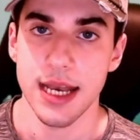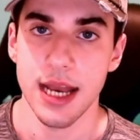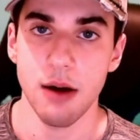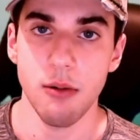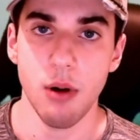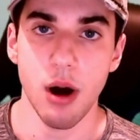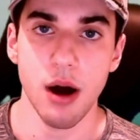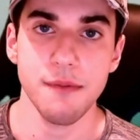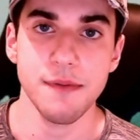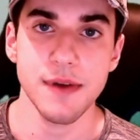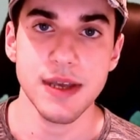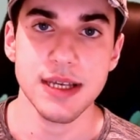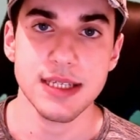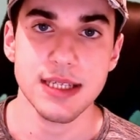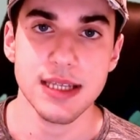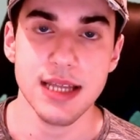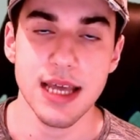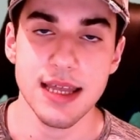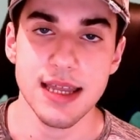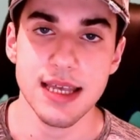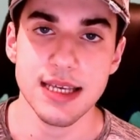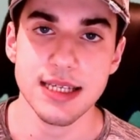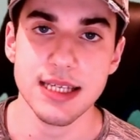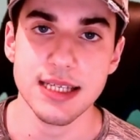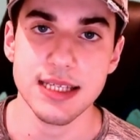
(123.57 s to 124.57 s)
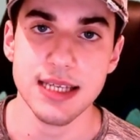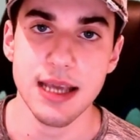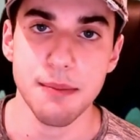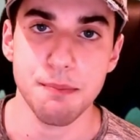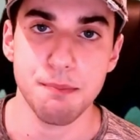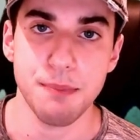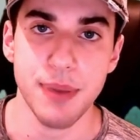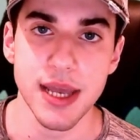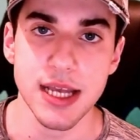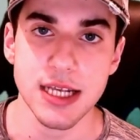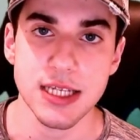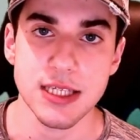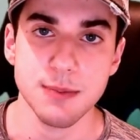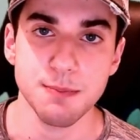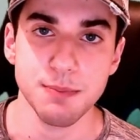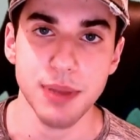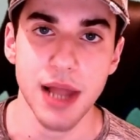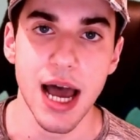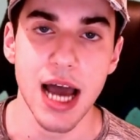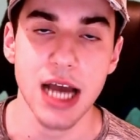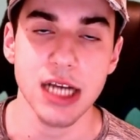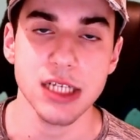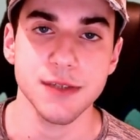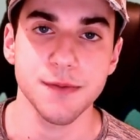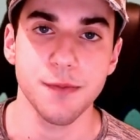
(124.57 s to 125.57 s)
Now, obviously, this is a big
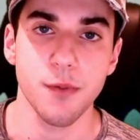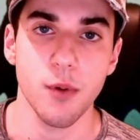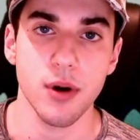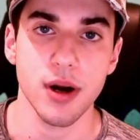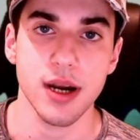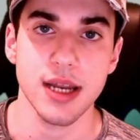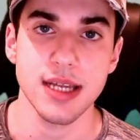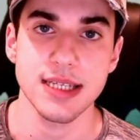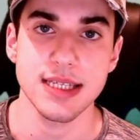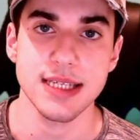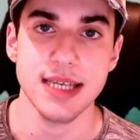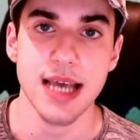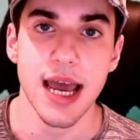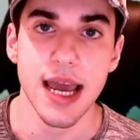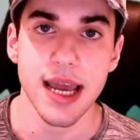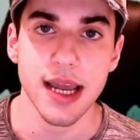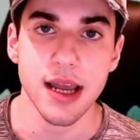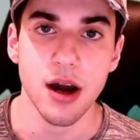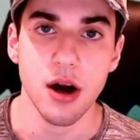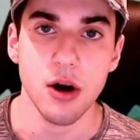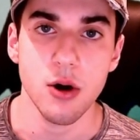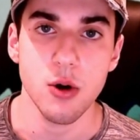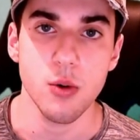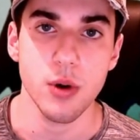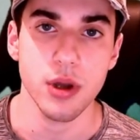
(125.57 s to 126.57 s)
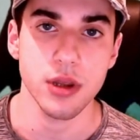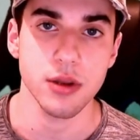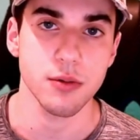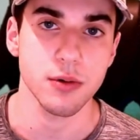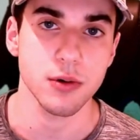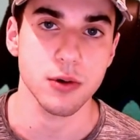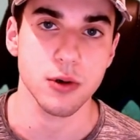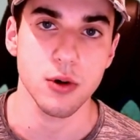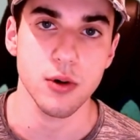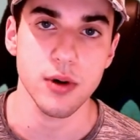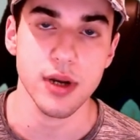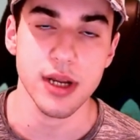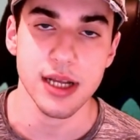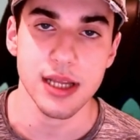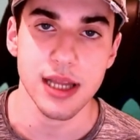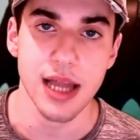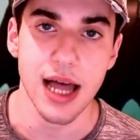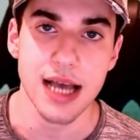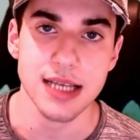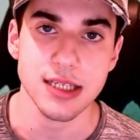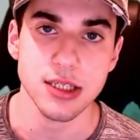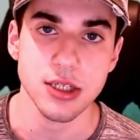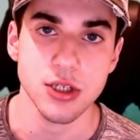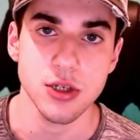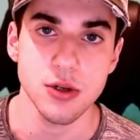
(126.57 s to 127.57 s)
splash for Gonzaga, who in the recruiting
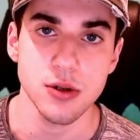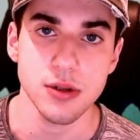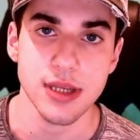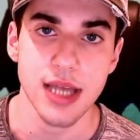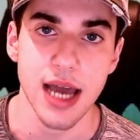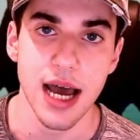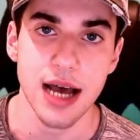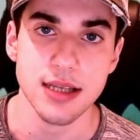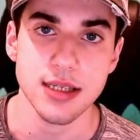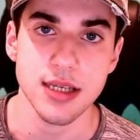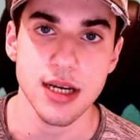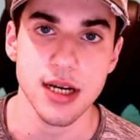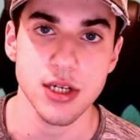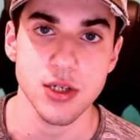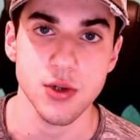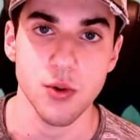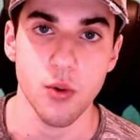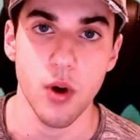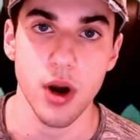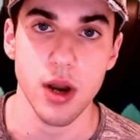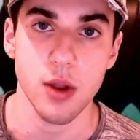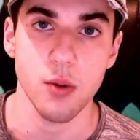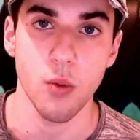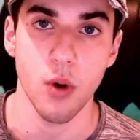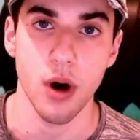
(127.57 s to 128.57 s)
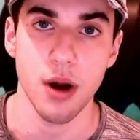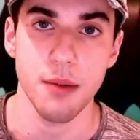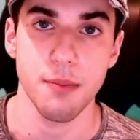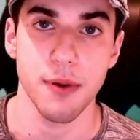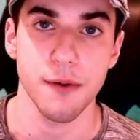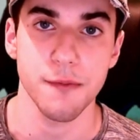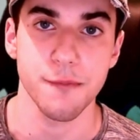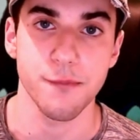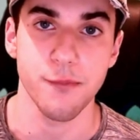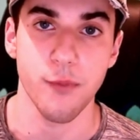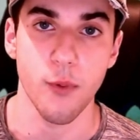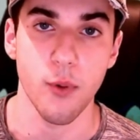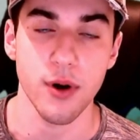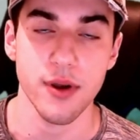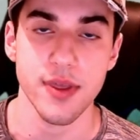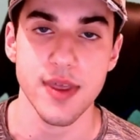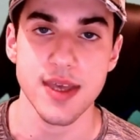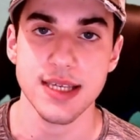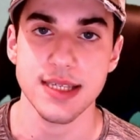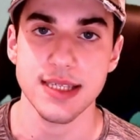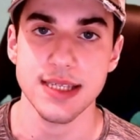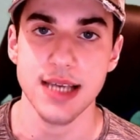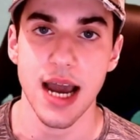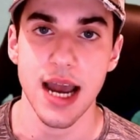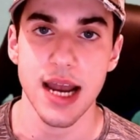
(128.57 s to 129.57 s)
class of 2021, before
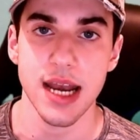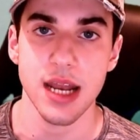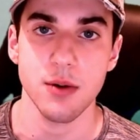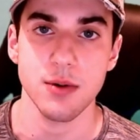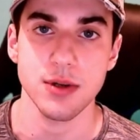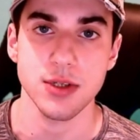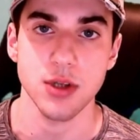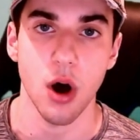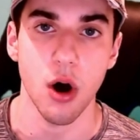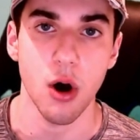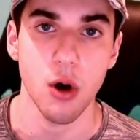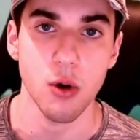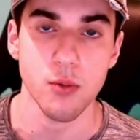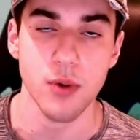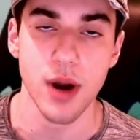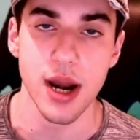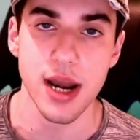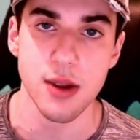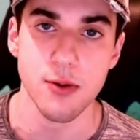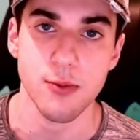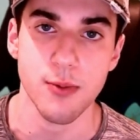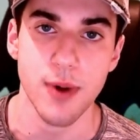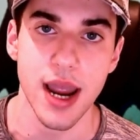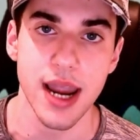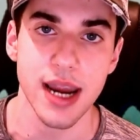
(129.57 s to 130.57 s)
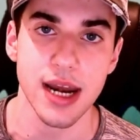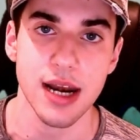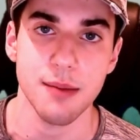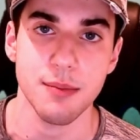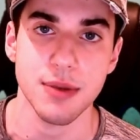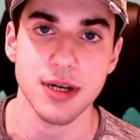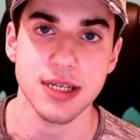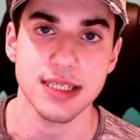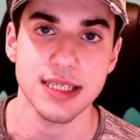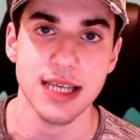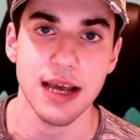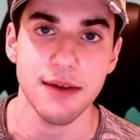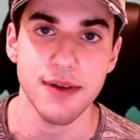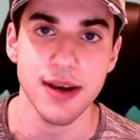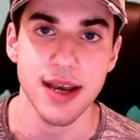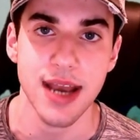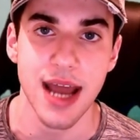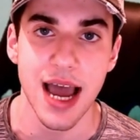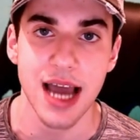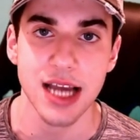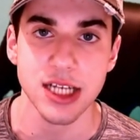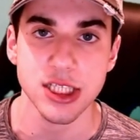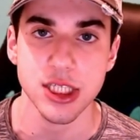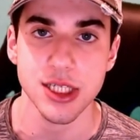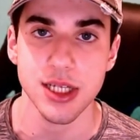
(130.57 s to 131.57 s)
this signing, was already ranked #7
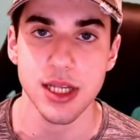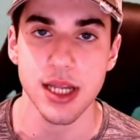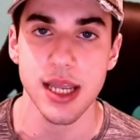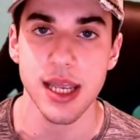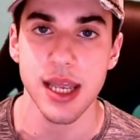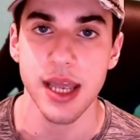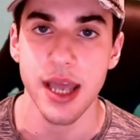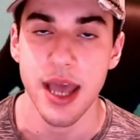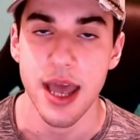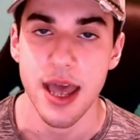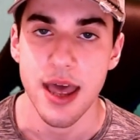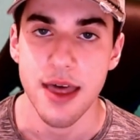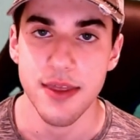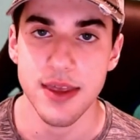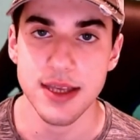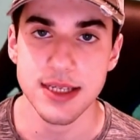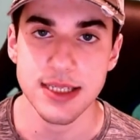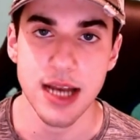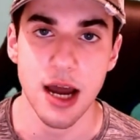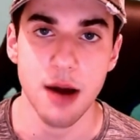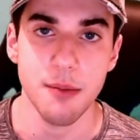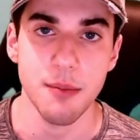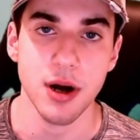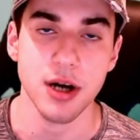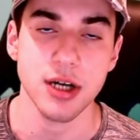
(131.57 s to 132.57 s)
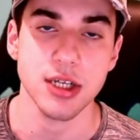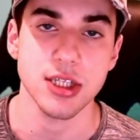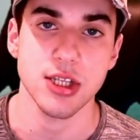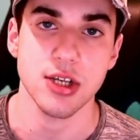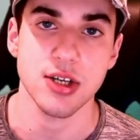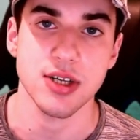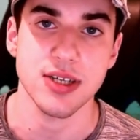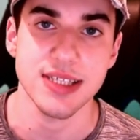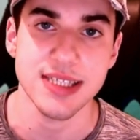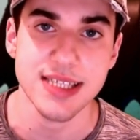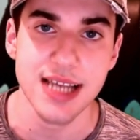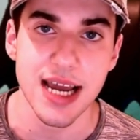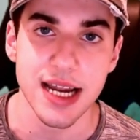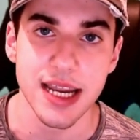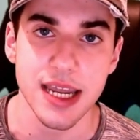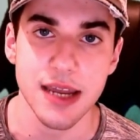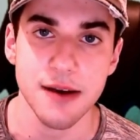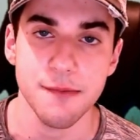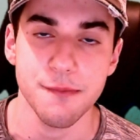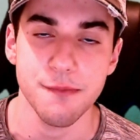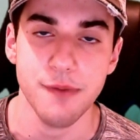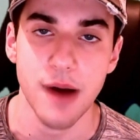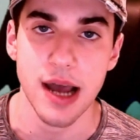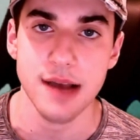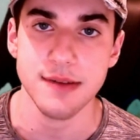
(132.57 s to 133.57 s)
nationally. This now marks their
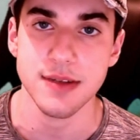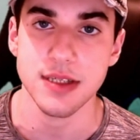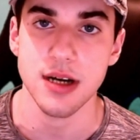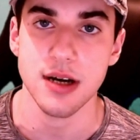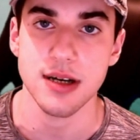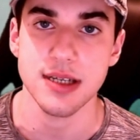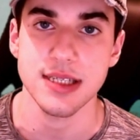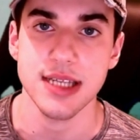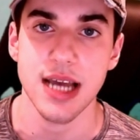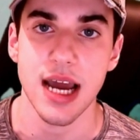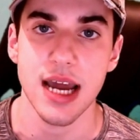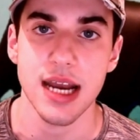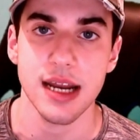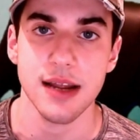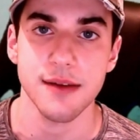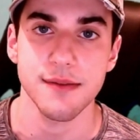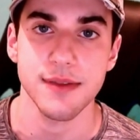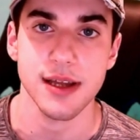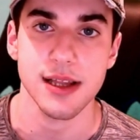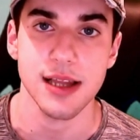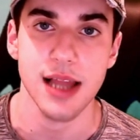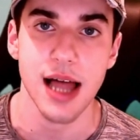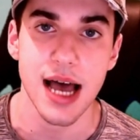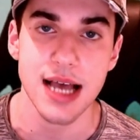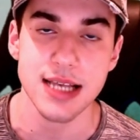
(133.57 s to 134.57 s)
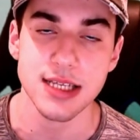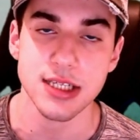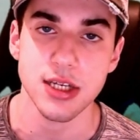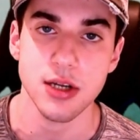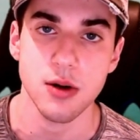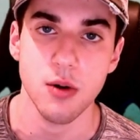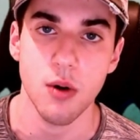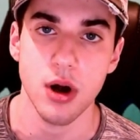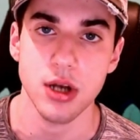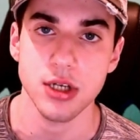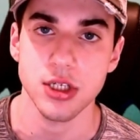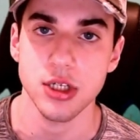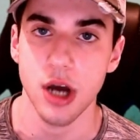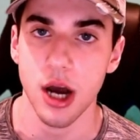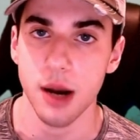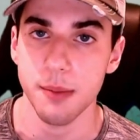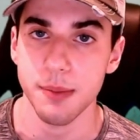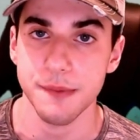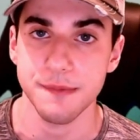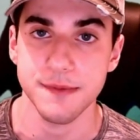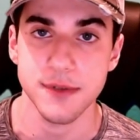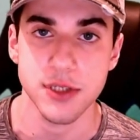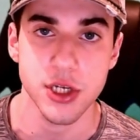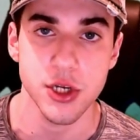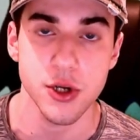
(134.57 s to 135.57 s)
second 5-star signing of the class, to go on
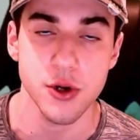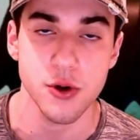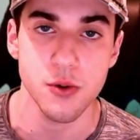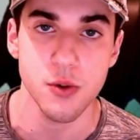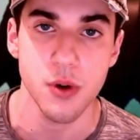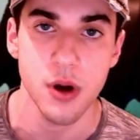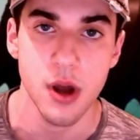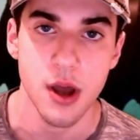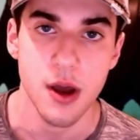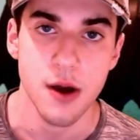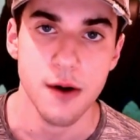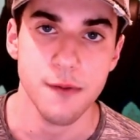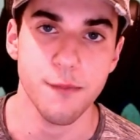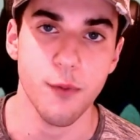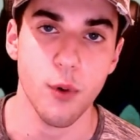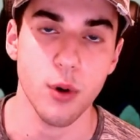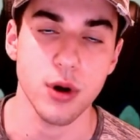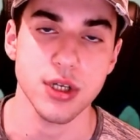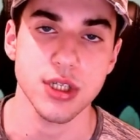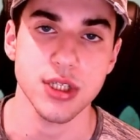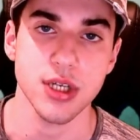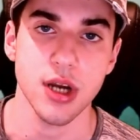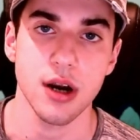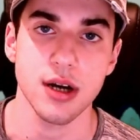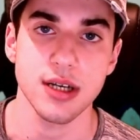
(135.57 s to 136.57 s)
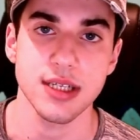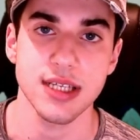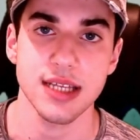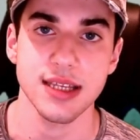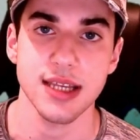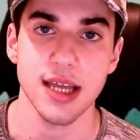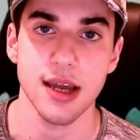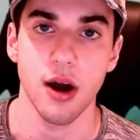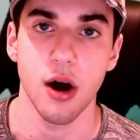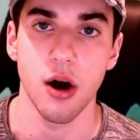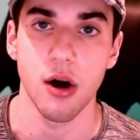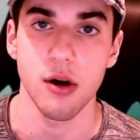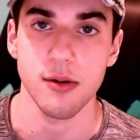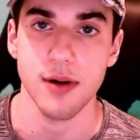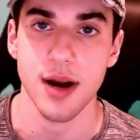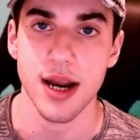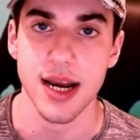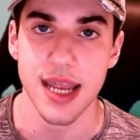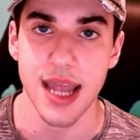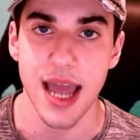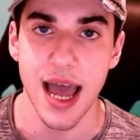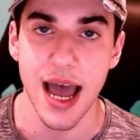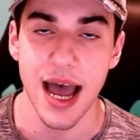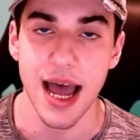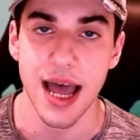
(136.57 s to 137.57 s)
top of 2 4-stars that they
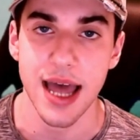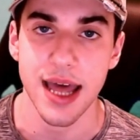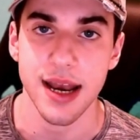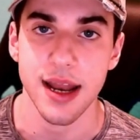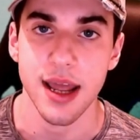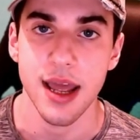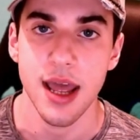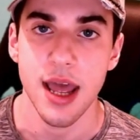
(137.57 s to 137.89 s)
already had.